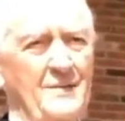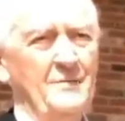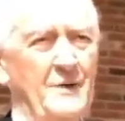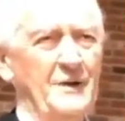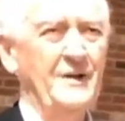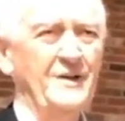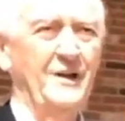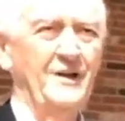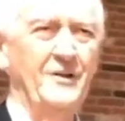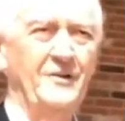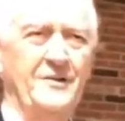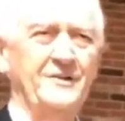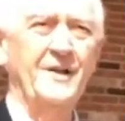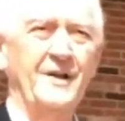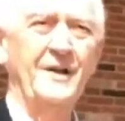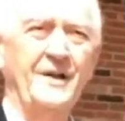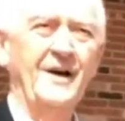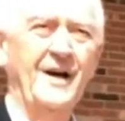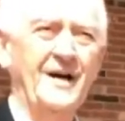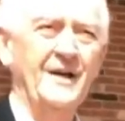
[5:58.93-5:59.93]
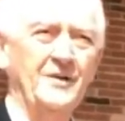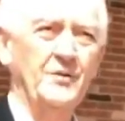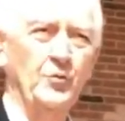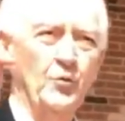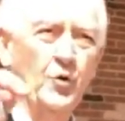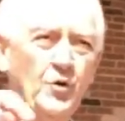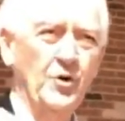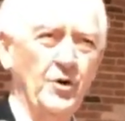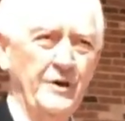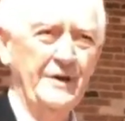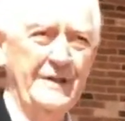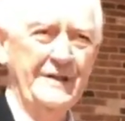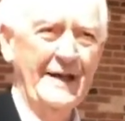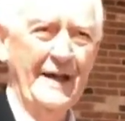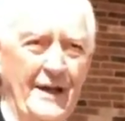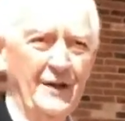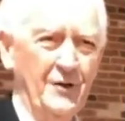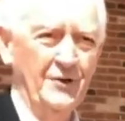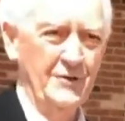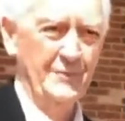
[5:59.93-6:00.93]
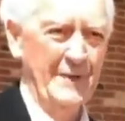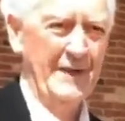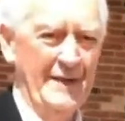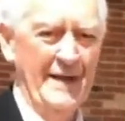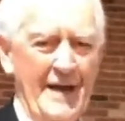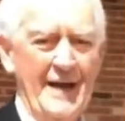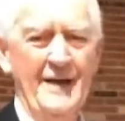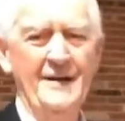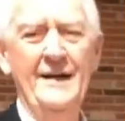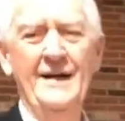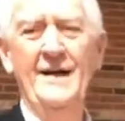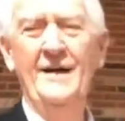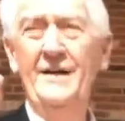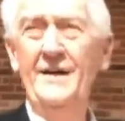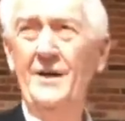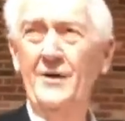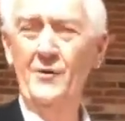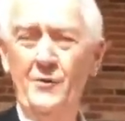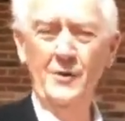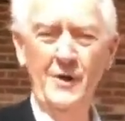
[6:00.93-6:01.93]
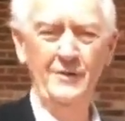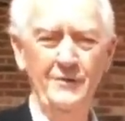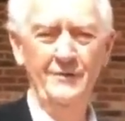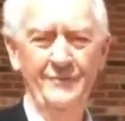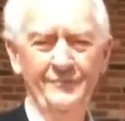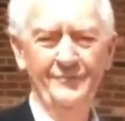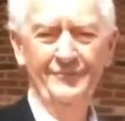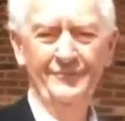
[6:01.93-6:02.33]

Because God's word tells me that. Now, See this, this